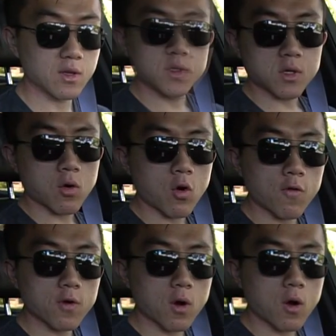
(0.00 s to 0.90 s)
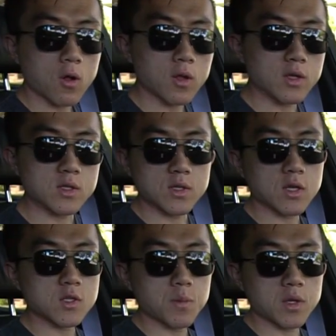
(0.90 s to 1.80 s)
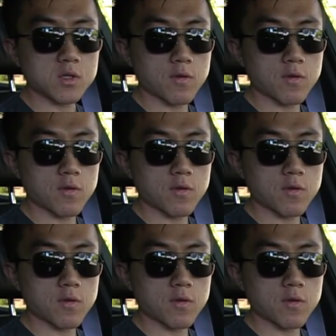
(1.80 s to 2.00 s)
So overall, in 6 months